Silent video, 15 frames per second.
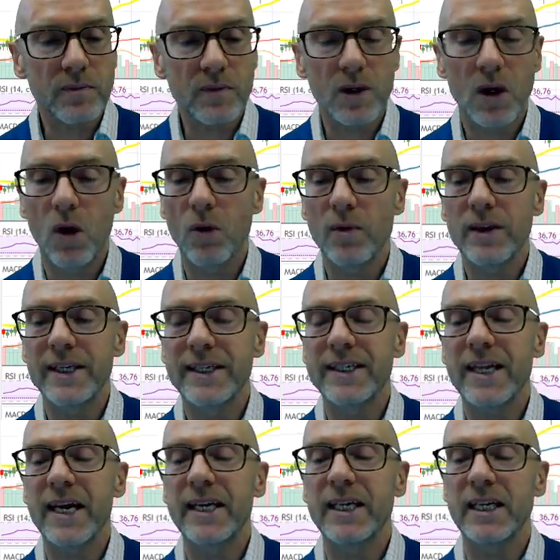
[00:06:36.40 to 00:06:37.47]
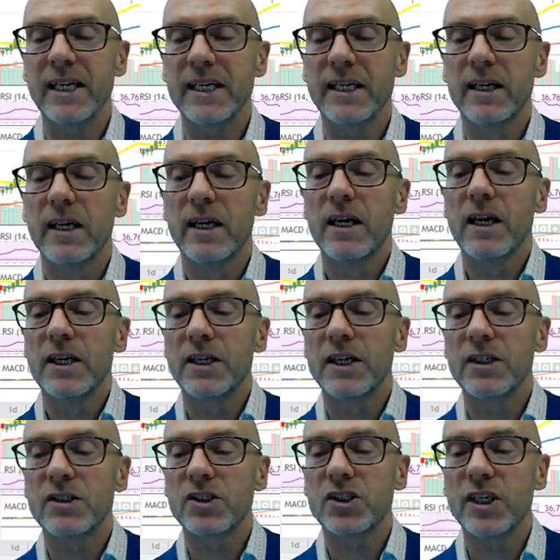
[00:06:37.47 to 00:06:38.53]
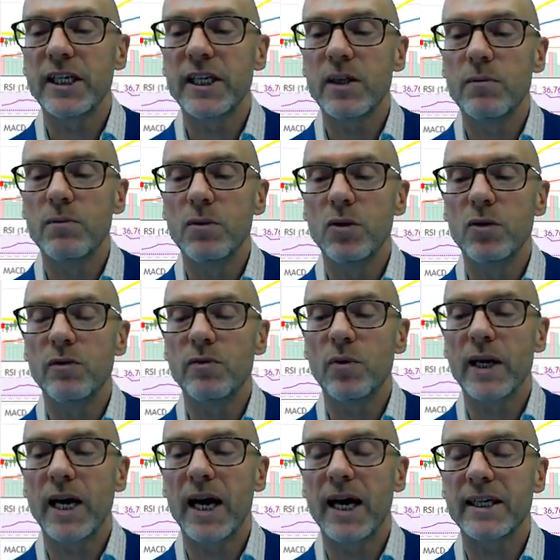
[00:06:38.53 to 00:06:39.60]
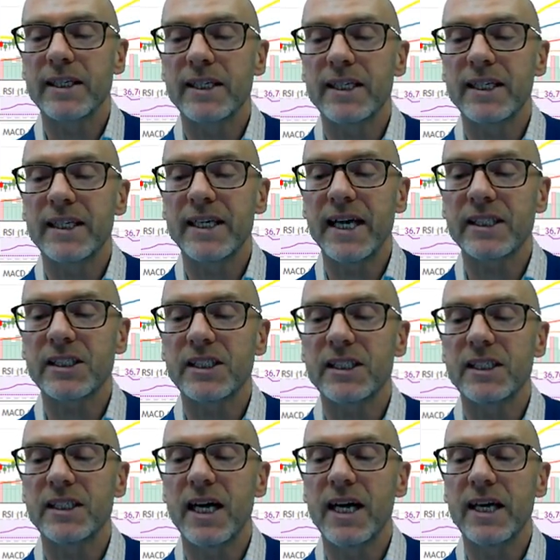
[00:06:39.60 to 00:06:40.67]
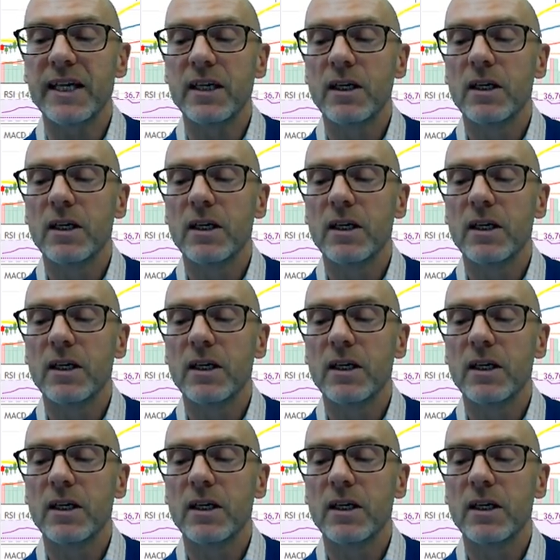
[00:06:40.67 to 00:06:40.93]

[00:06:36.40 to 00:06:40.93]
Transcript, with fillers: On the daily, you can see the move we had yesterday.